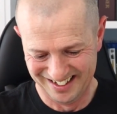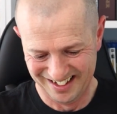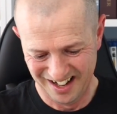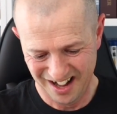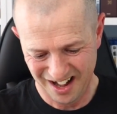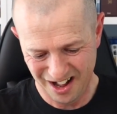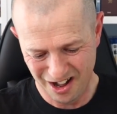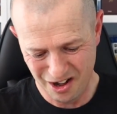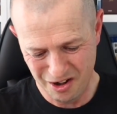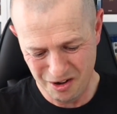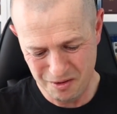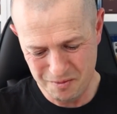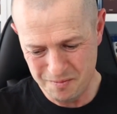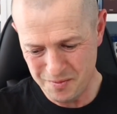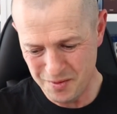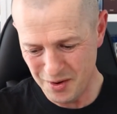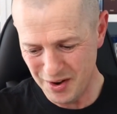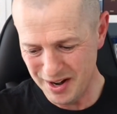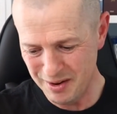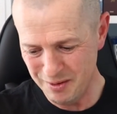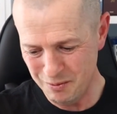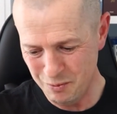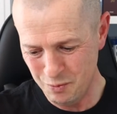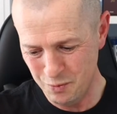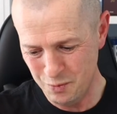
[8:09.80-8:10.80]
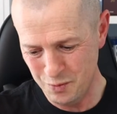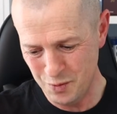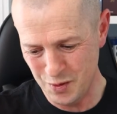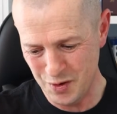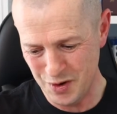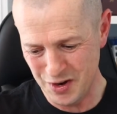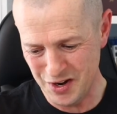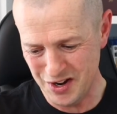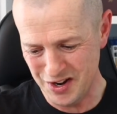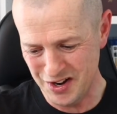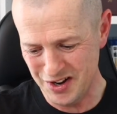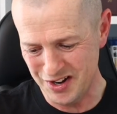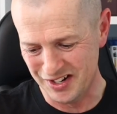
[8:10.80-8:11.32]
Oh my
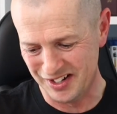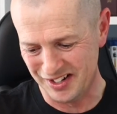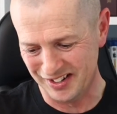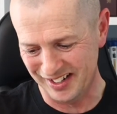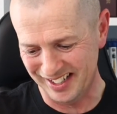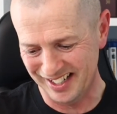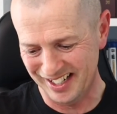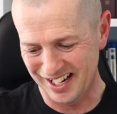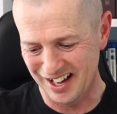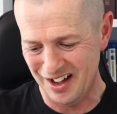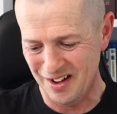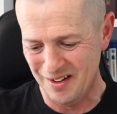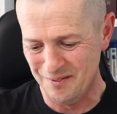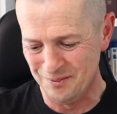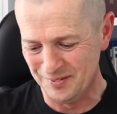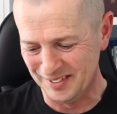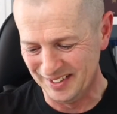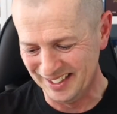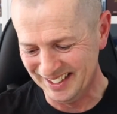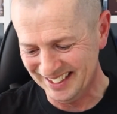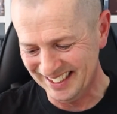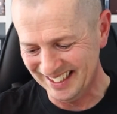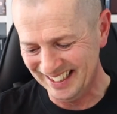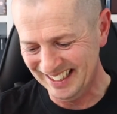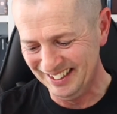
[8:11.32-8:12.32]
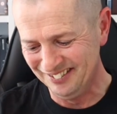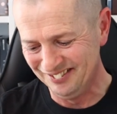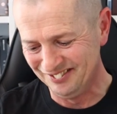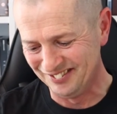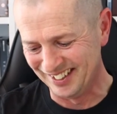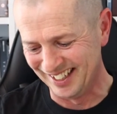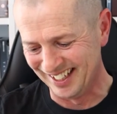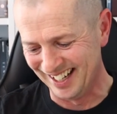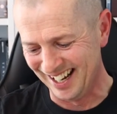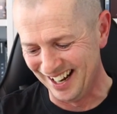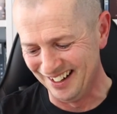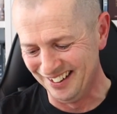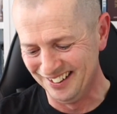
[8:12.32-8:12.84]
word, I can't believe
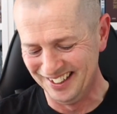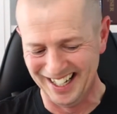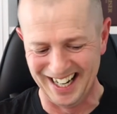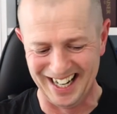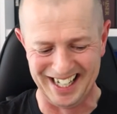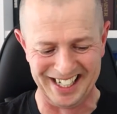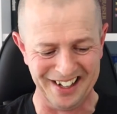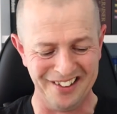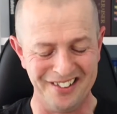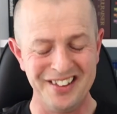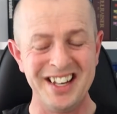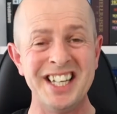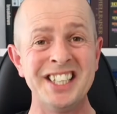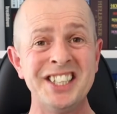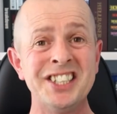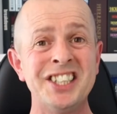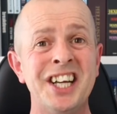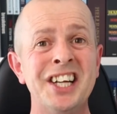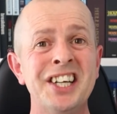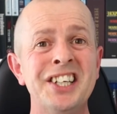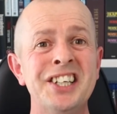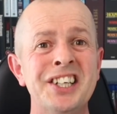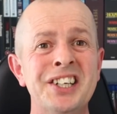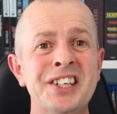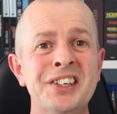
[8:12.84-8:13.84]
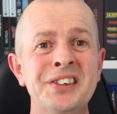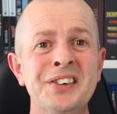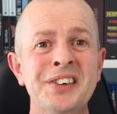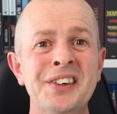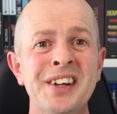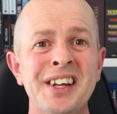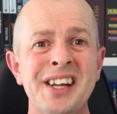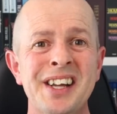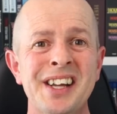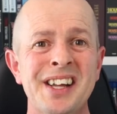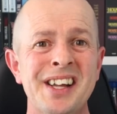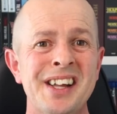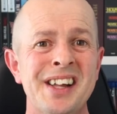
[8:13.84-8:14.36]
it. Okay, I'm gonna show you
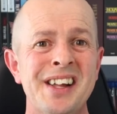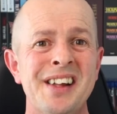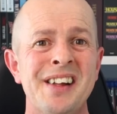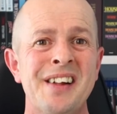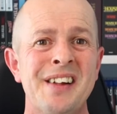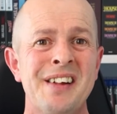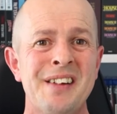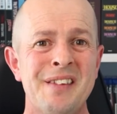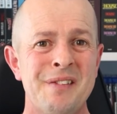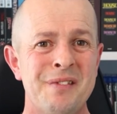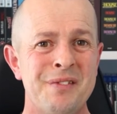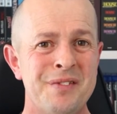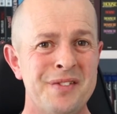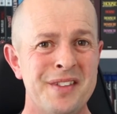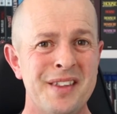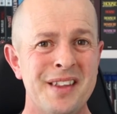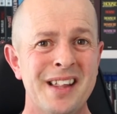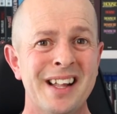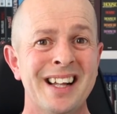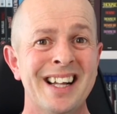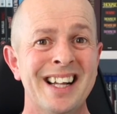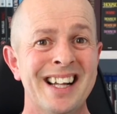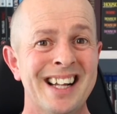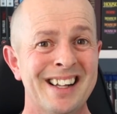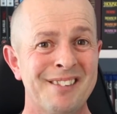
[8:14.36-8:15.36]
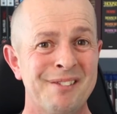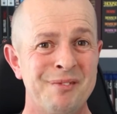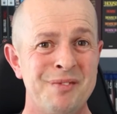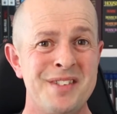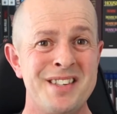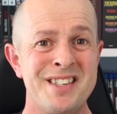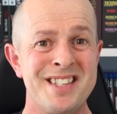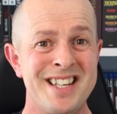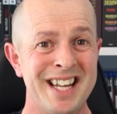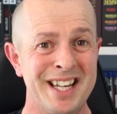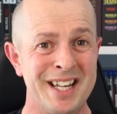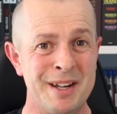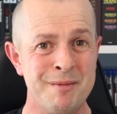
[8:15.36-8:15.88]

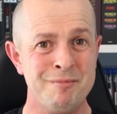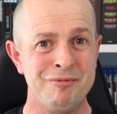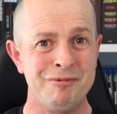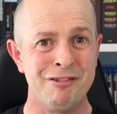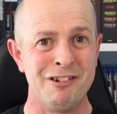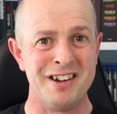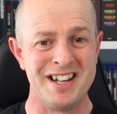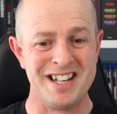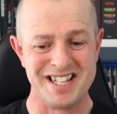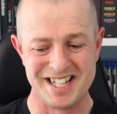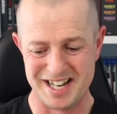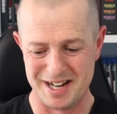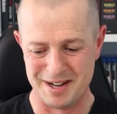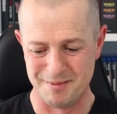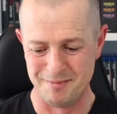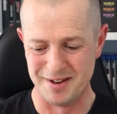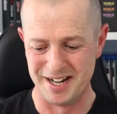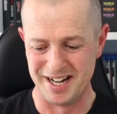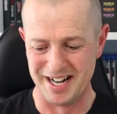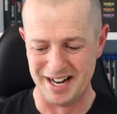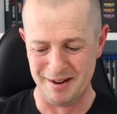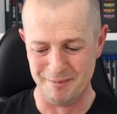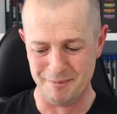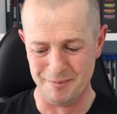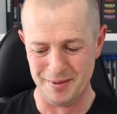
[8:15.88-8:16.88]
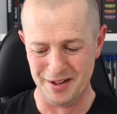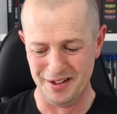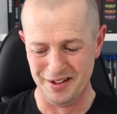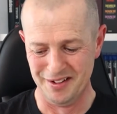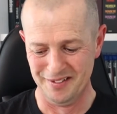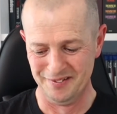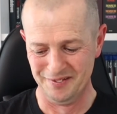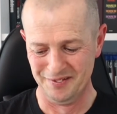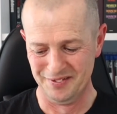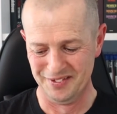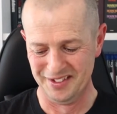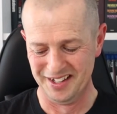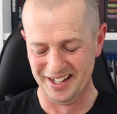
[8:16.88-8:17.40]
second prize in a minute,
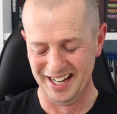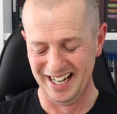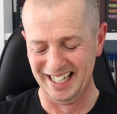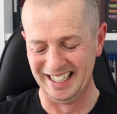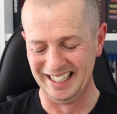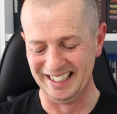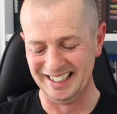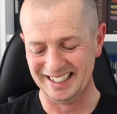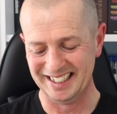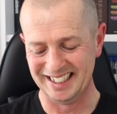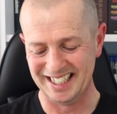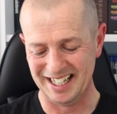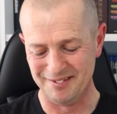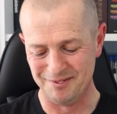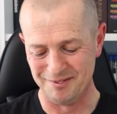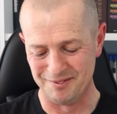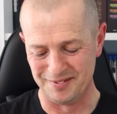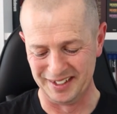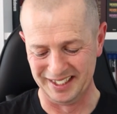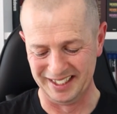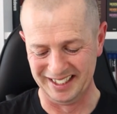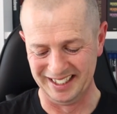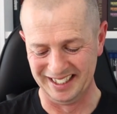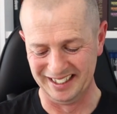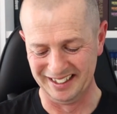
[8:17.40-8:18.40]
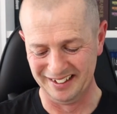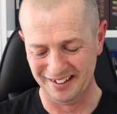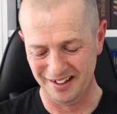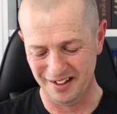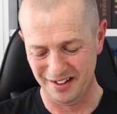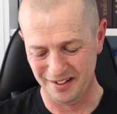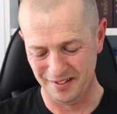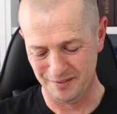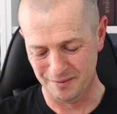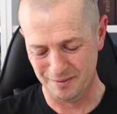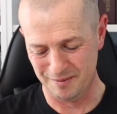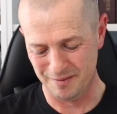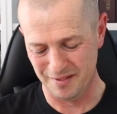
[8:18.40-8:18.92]
but he sent me,
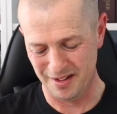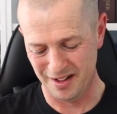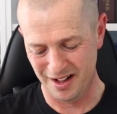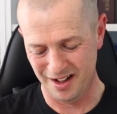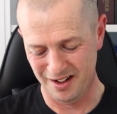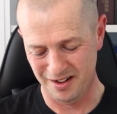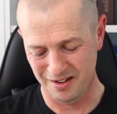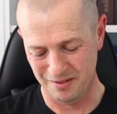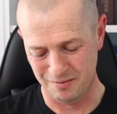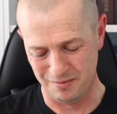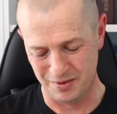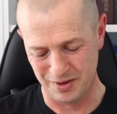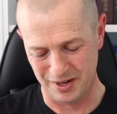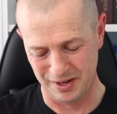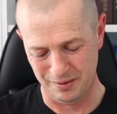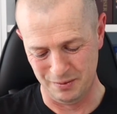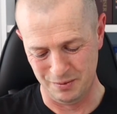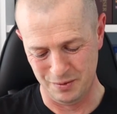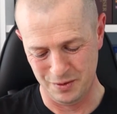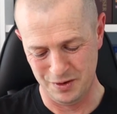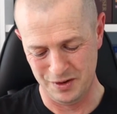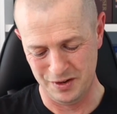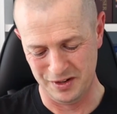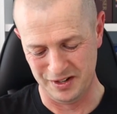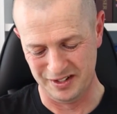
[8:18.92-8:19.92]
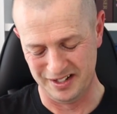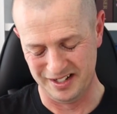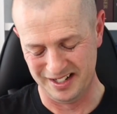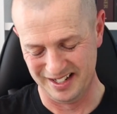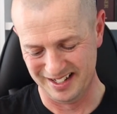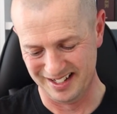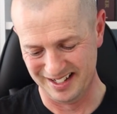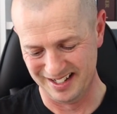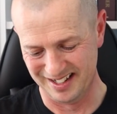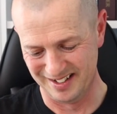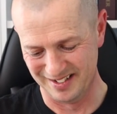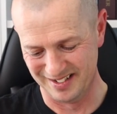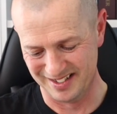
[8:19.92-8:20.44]
oh my word,
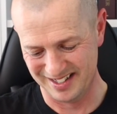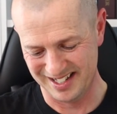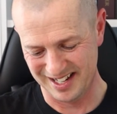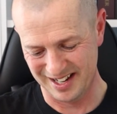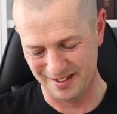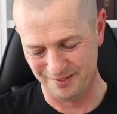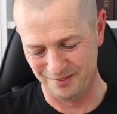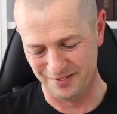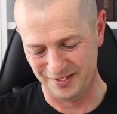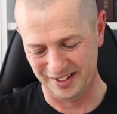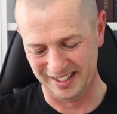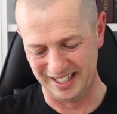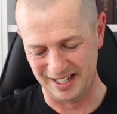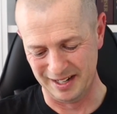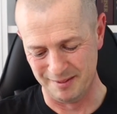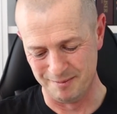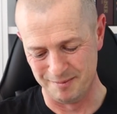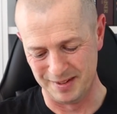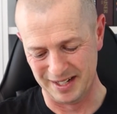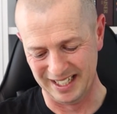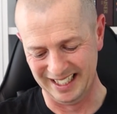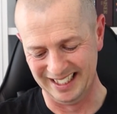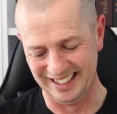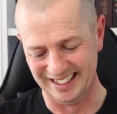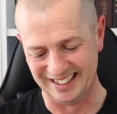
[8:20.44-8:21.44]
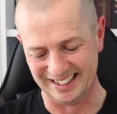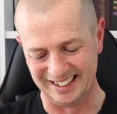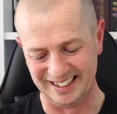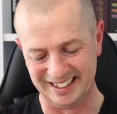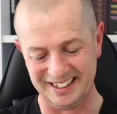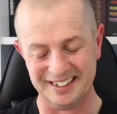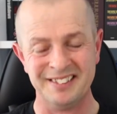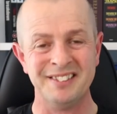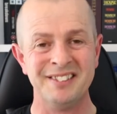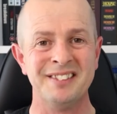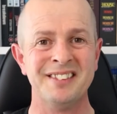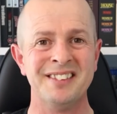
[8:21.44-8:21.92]
something amazing.